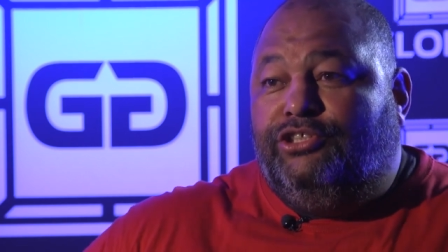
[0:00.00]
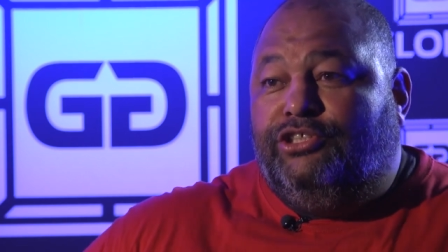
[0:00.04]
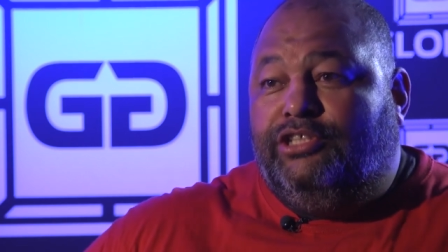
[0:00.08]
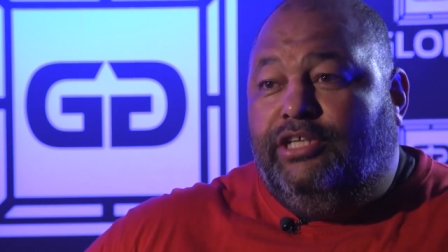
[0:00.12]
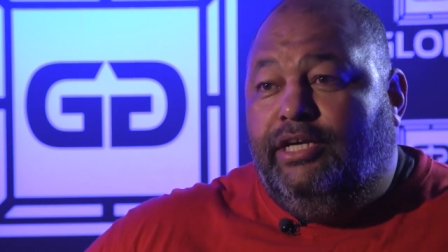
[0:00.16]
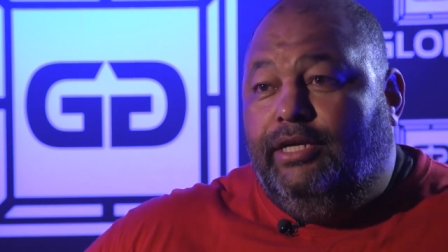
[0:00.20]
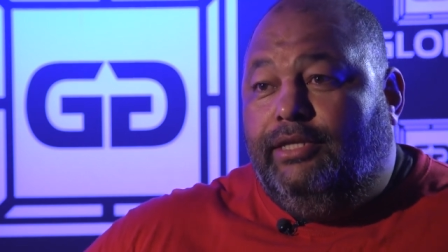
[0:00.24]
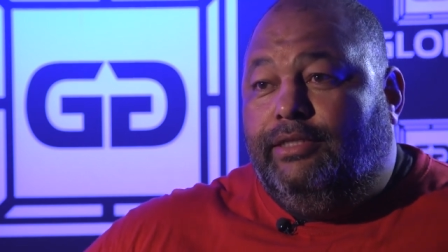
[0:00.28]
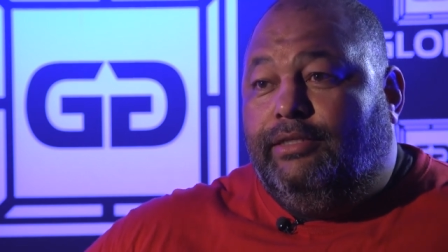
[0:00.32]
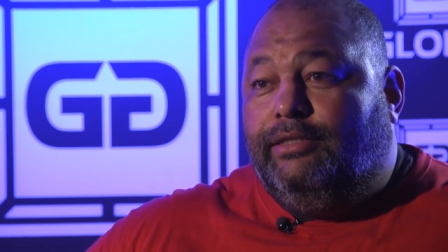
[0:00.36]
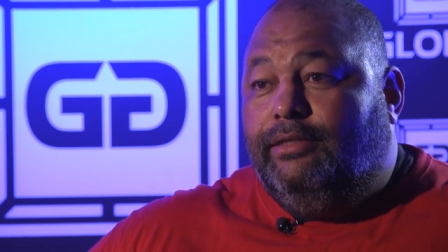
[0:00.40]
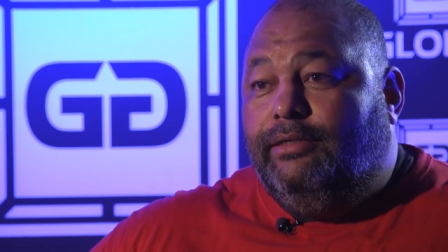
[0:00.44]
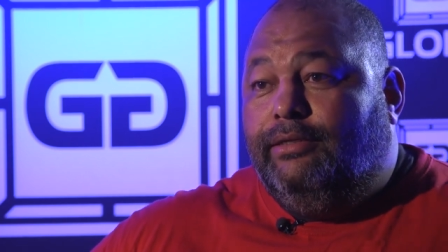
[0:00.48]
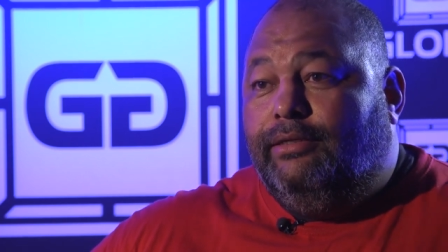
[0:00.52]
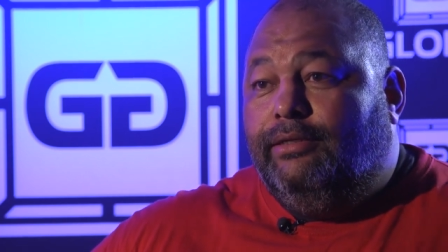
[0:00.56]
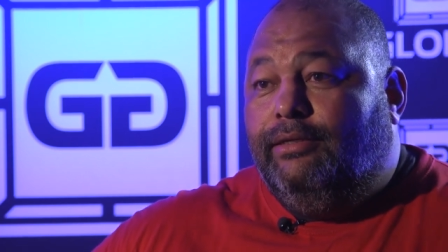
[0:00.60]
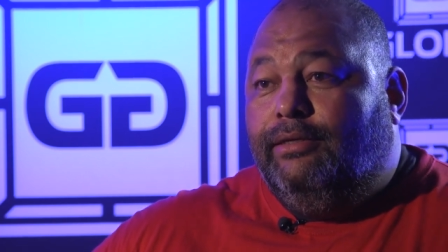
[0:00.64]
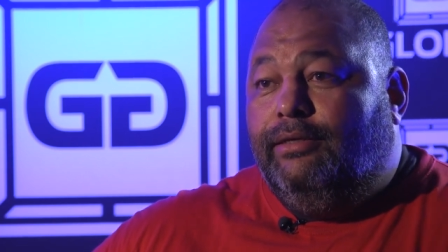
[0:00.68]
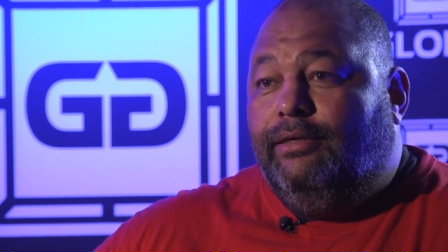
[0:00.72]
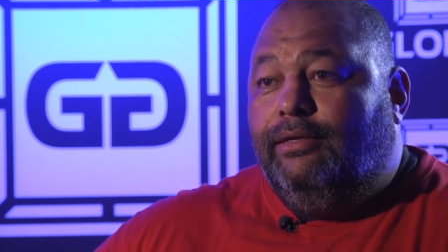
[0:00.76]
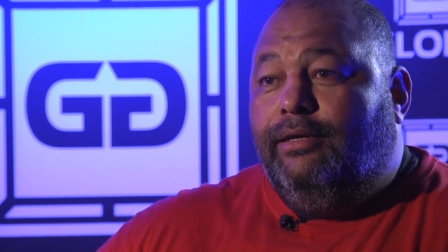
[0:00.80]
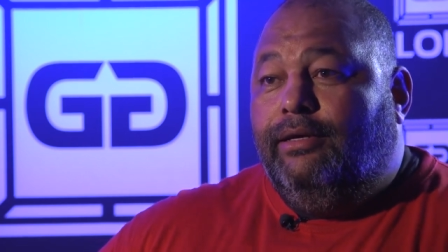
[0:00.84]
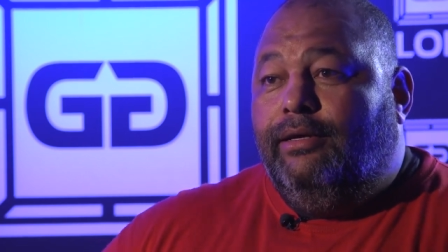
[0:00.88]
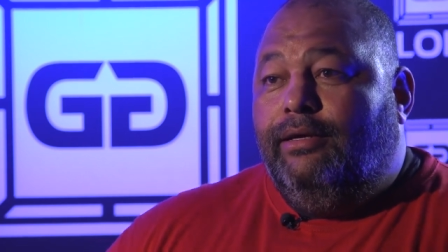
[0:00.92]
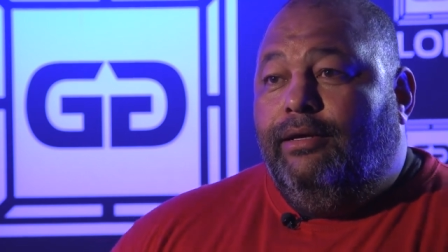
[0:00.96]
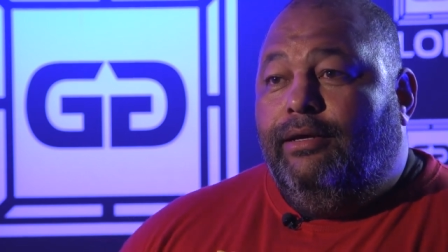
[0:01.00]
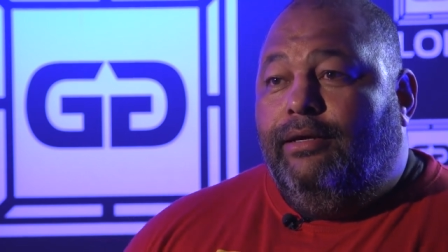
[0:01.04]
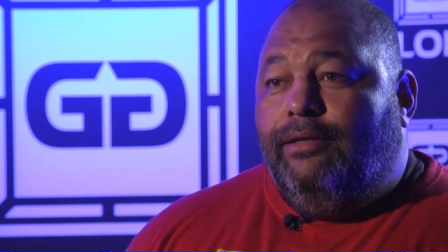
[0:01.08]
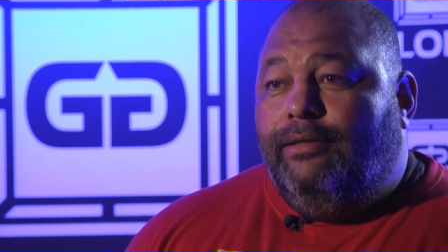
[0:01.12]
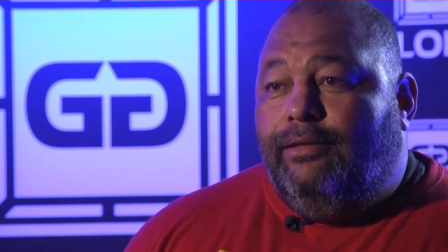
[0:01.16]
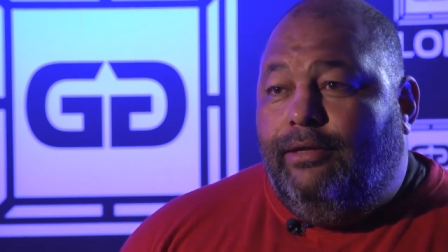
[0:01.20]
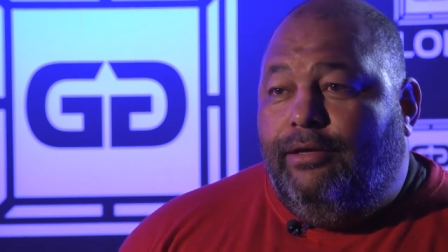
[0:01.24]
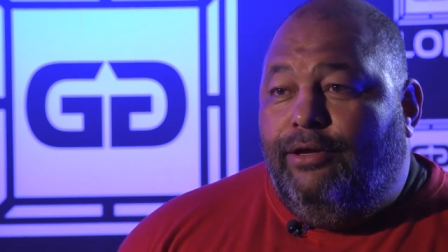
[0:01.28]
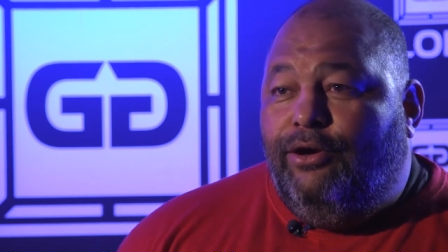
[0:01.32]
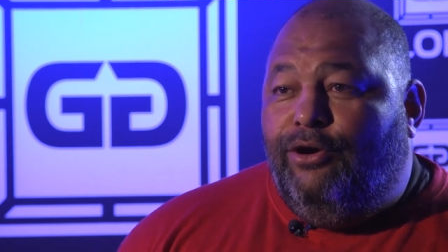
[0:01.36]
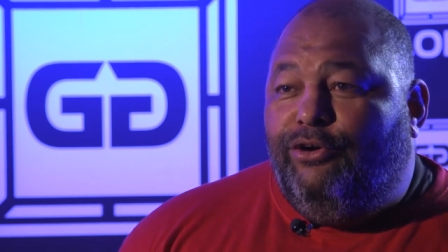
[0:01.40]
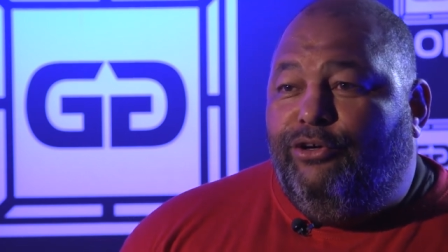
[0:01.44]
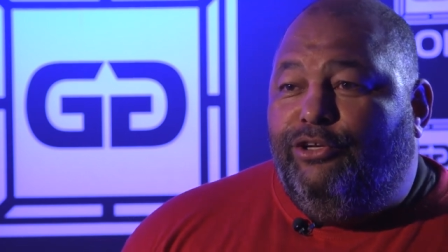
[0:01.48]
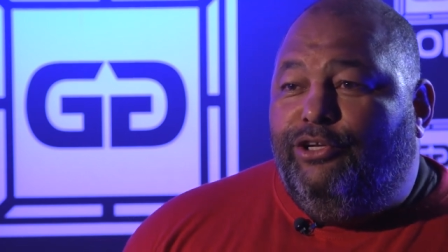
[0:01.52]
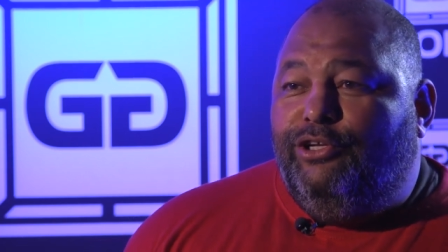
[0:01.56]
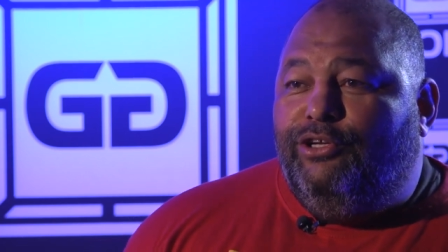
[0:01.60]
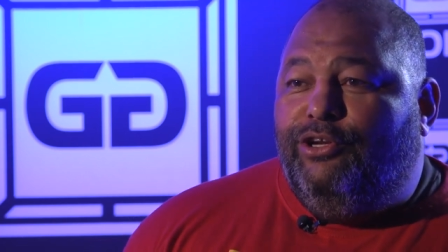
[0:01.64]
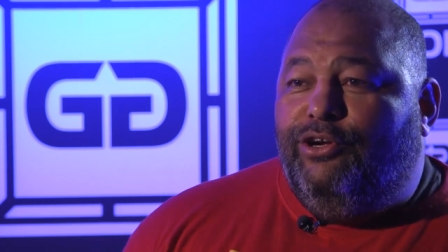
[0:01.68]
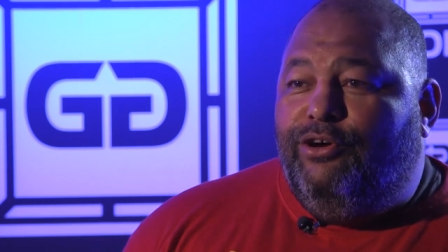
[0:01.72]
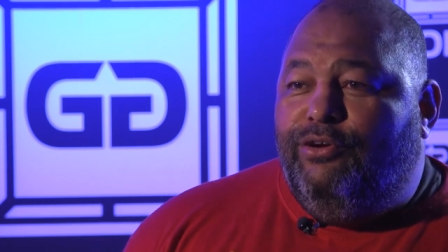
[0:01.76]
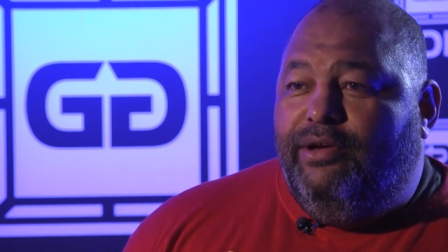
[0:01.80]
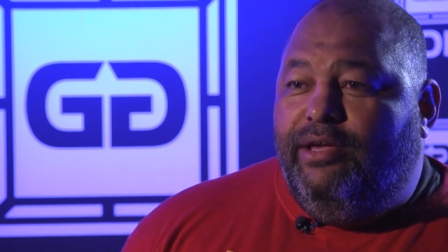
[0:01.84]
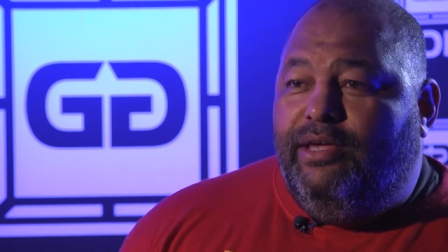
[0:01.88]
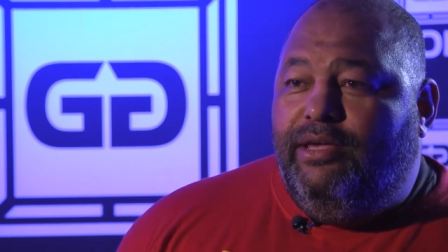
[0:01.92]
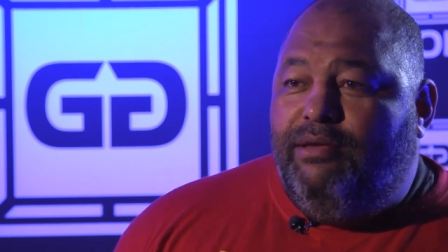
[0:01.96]
shit. They only
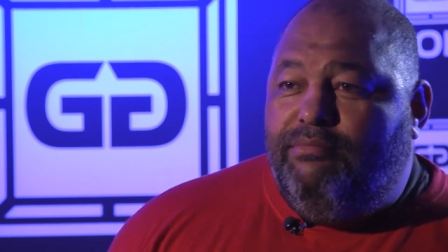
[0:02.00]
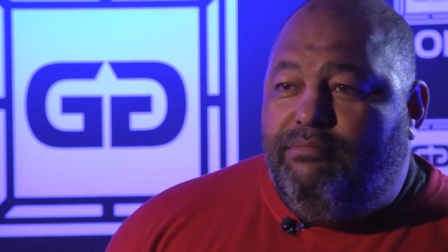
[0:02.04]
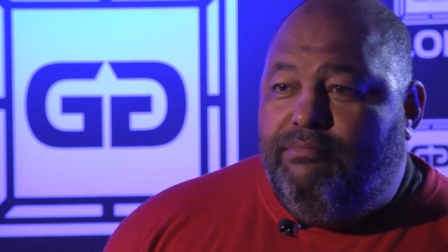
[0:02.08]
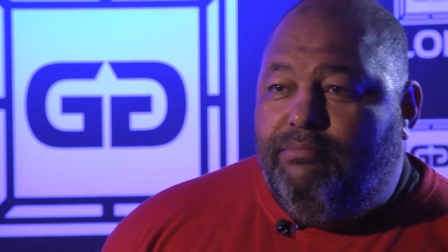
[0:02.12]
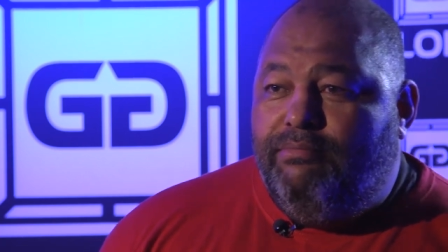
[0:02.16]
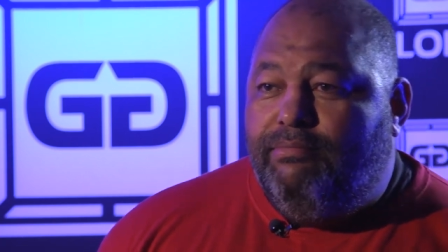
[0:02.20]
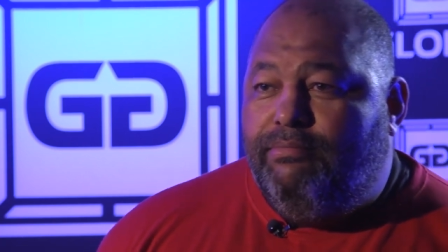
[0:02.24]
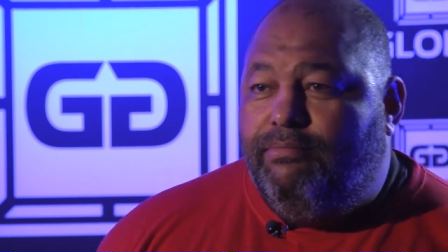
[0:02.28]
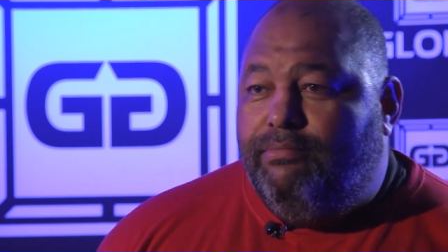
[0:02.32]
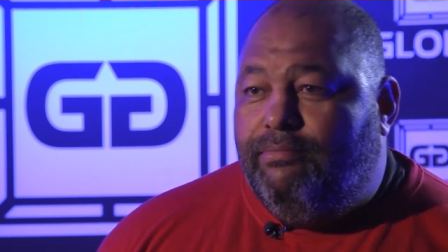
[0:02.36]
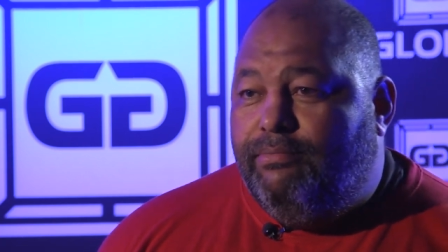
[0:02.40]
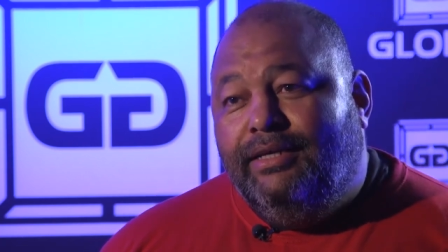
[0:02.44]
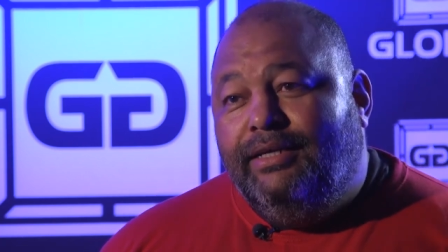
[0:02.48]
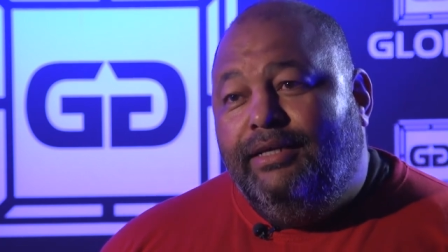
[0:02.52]
know him.